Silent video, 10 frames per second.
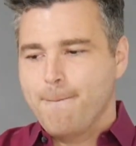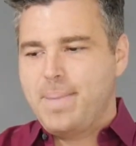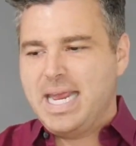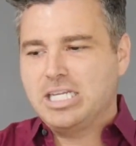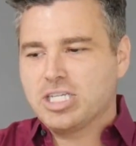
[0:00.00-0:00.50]

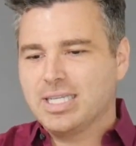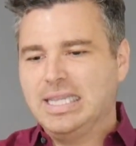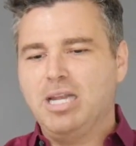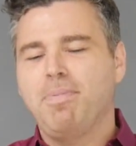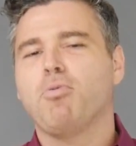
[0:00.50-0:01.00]
be just a
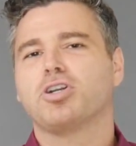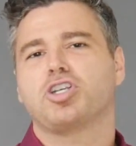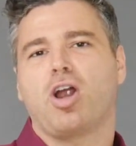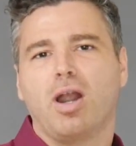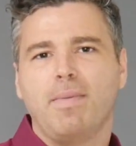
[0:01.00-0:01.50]
little bit more
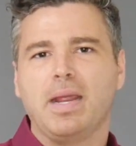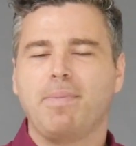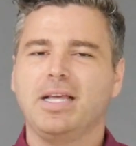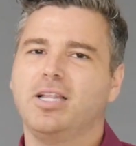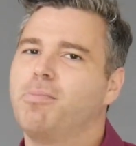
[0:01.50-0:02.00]
charming,
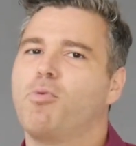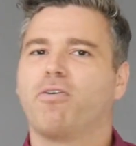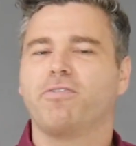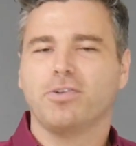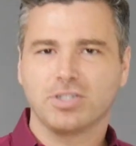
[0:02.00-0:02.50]
be a little
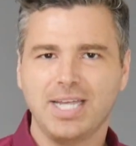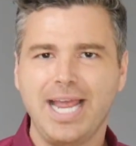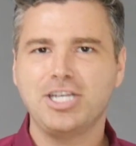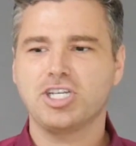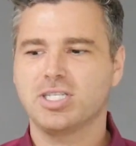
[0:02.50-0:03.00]
more
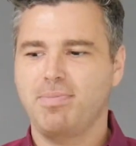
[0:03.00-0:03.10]
flirtatious,